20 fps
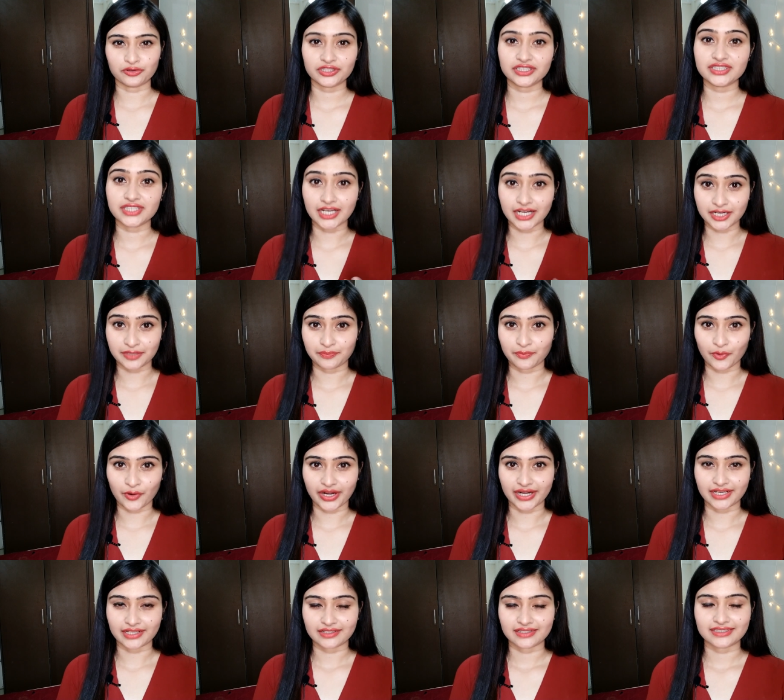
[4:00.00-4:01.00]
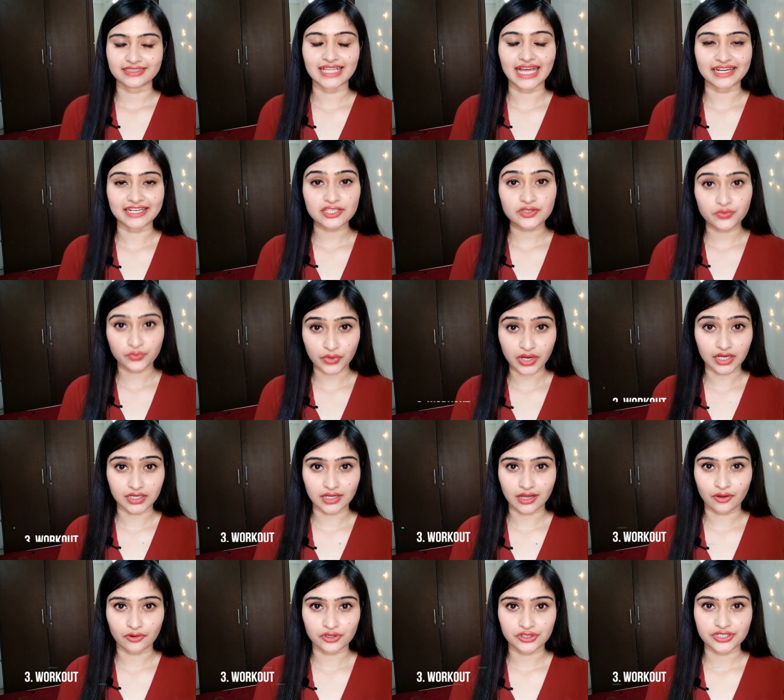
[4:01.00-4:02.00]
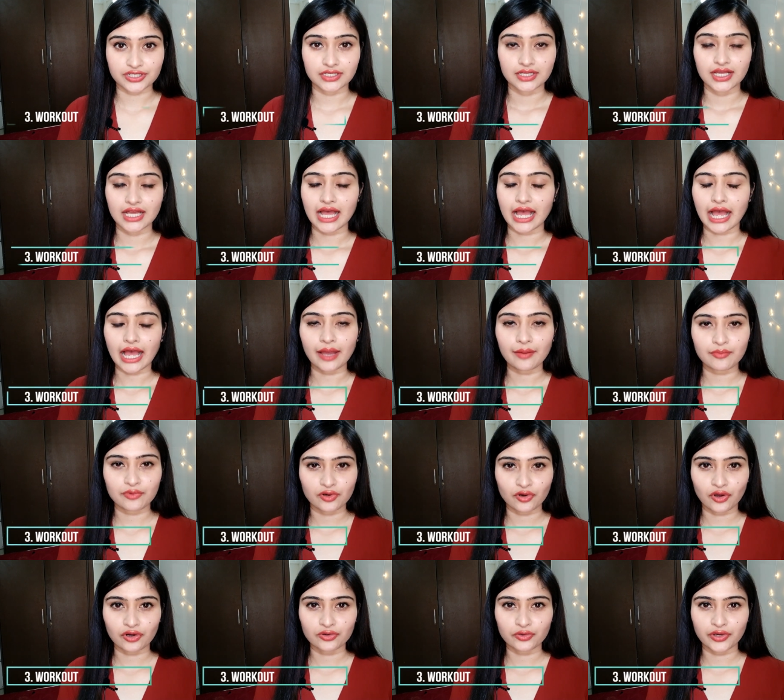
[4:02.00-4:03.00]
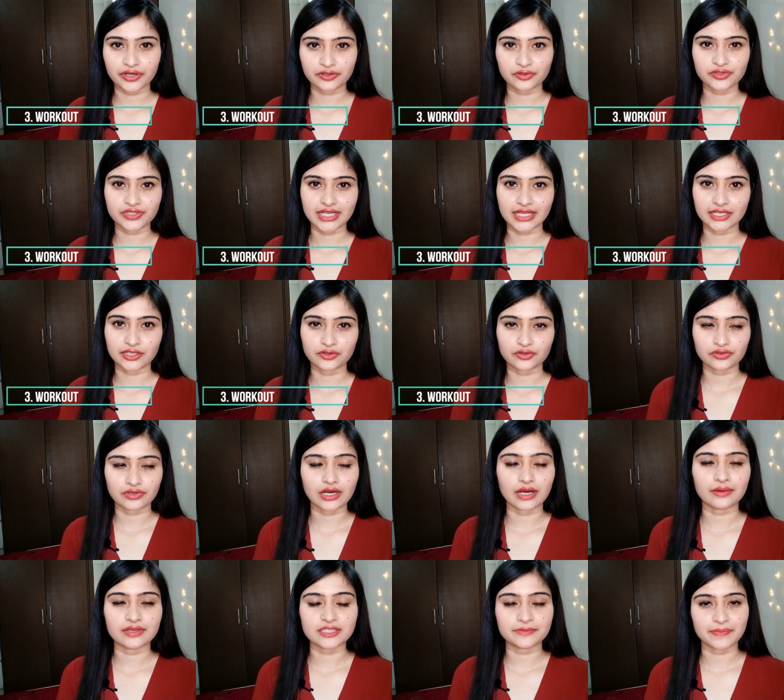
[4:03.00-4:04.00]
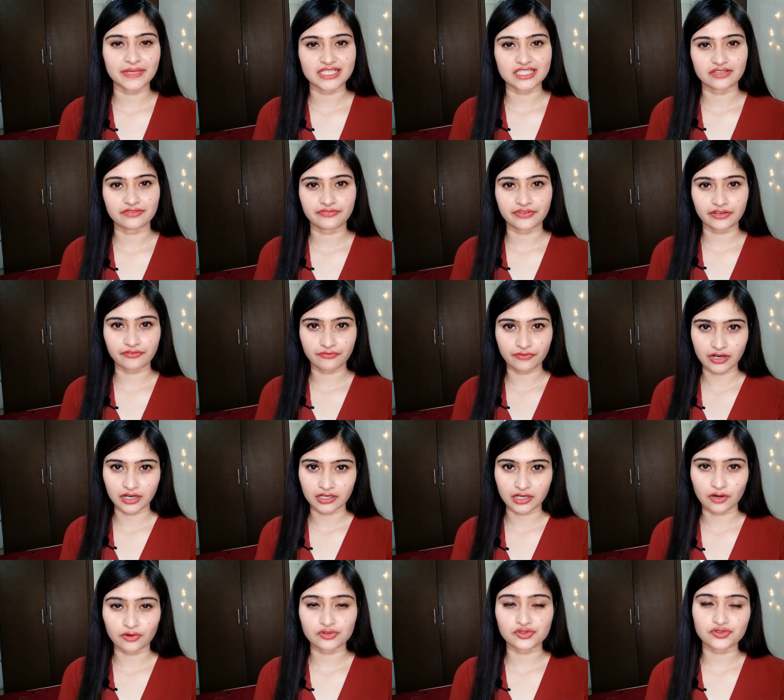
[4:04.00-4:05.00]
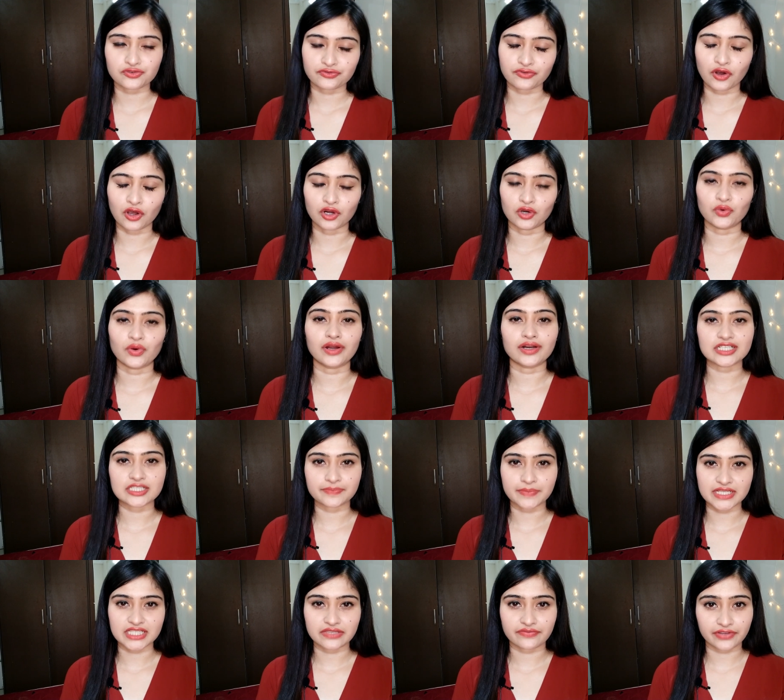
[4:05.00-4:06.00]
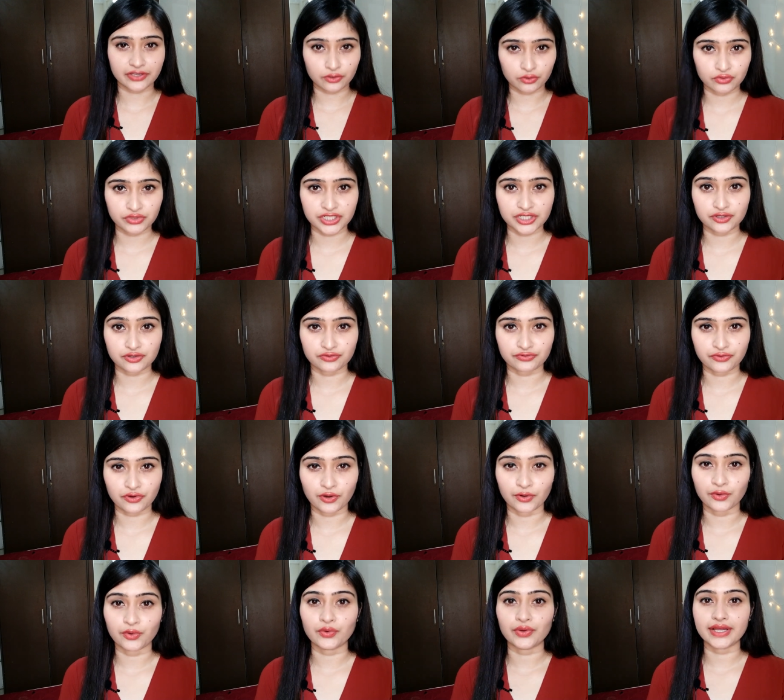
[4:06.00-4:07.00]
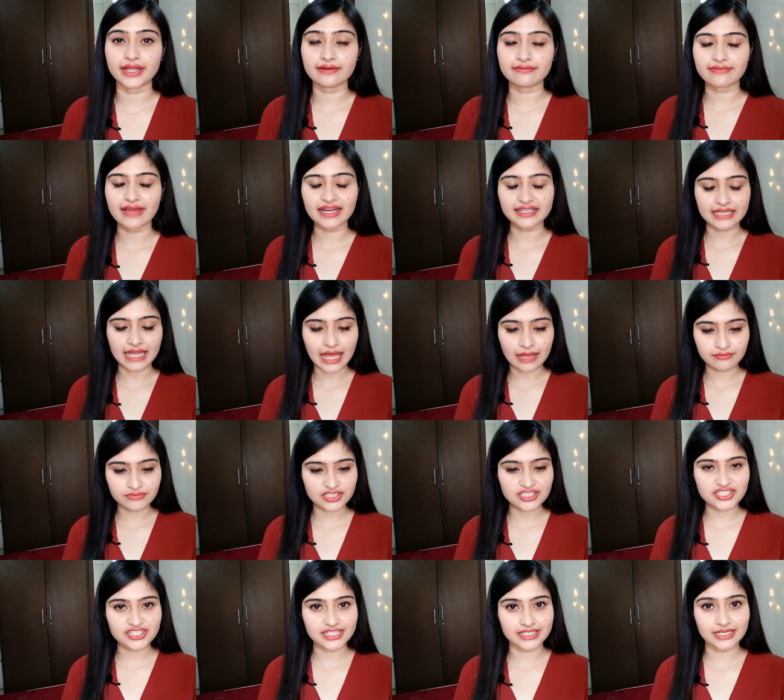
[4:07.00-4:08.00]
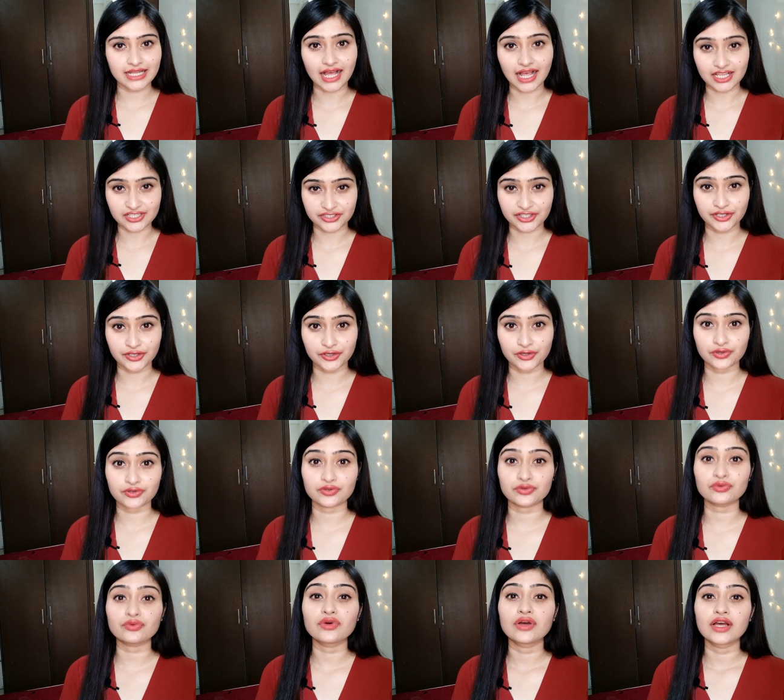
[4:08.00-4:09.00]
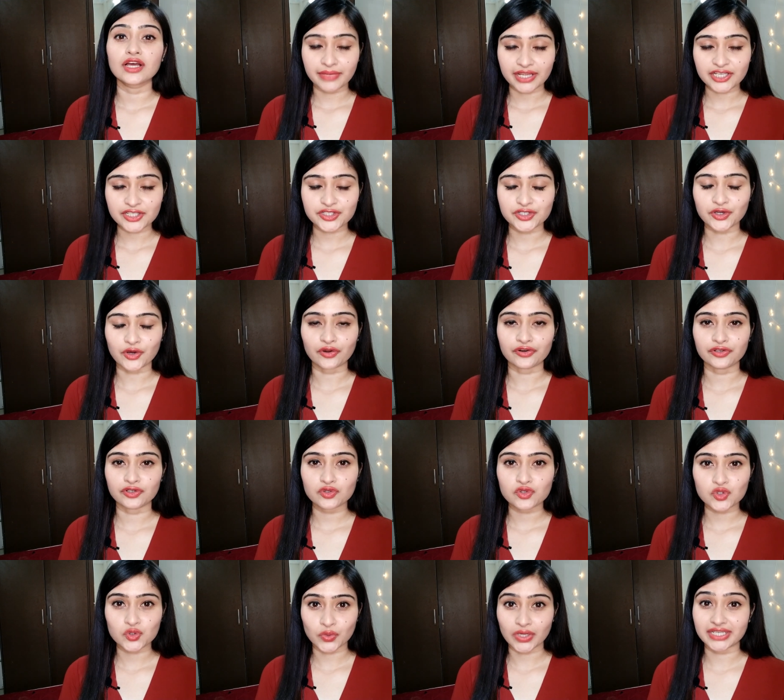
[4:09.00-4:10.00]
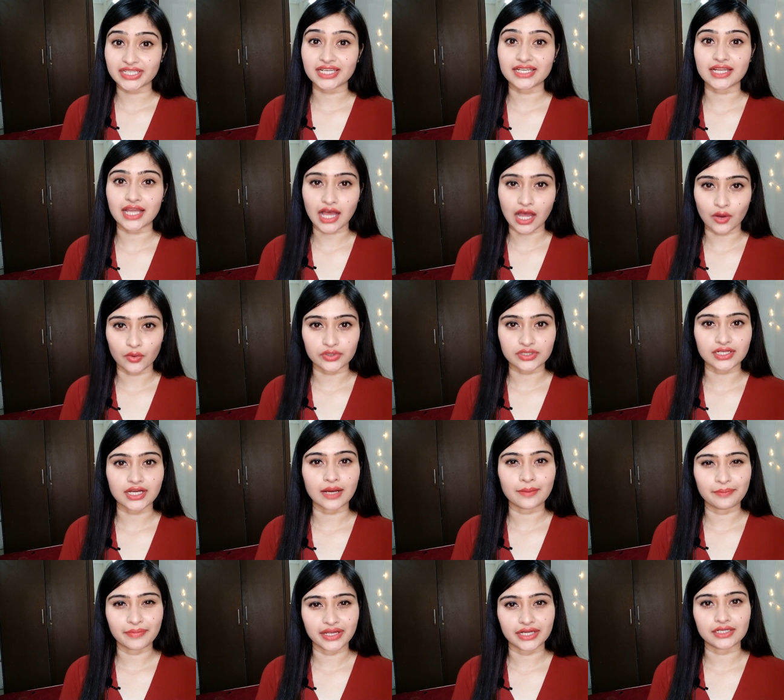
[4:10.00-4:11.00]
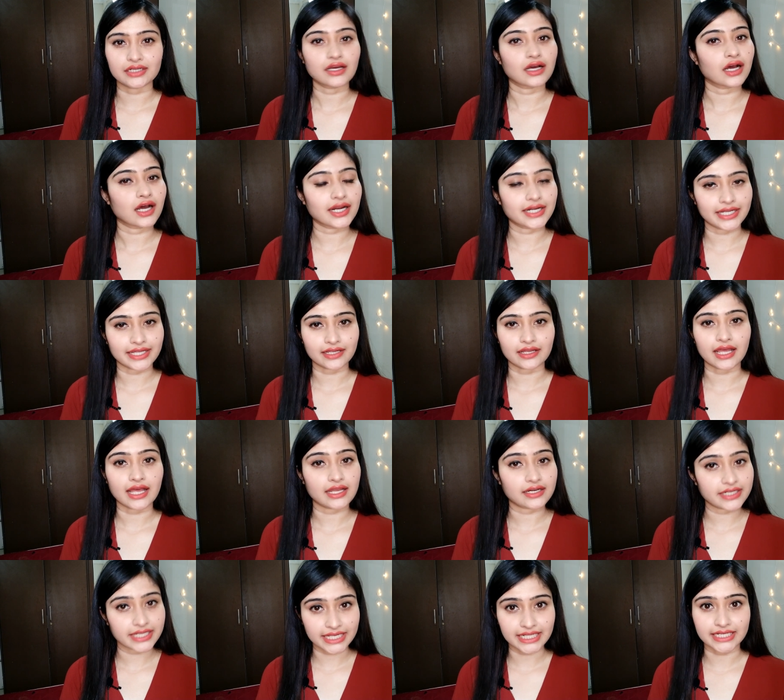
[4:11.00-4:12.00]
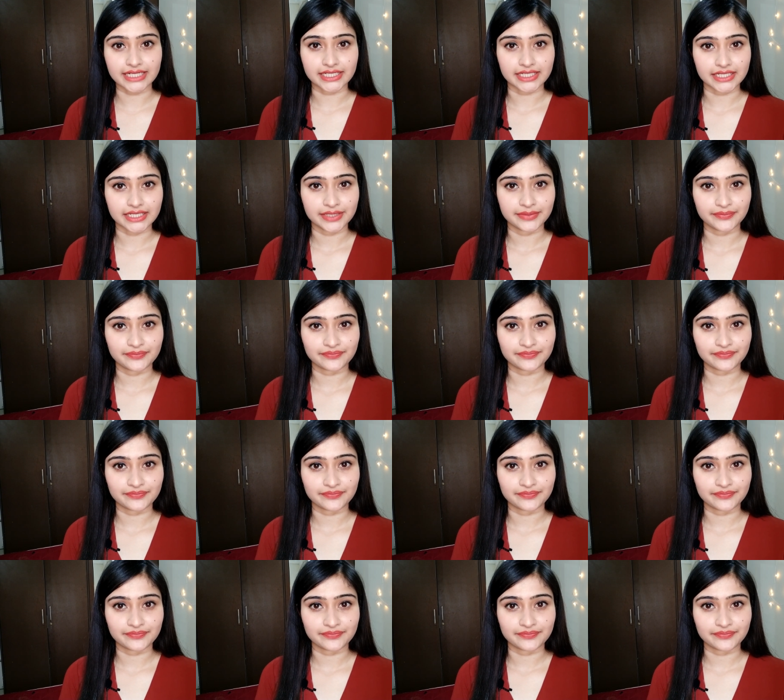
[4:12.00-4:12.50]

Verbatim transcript: on to the third point, that is workout. I'm not going to tell you a specific workout to follow or a specific routine to follow. In fact, I'm just asking you to make sure you sweat it out a bit a day daily,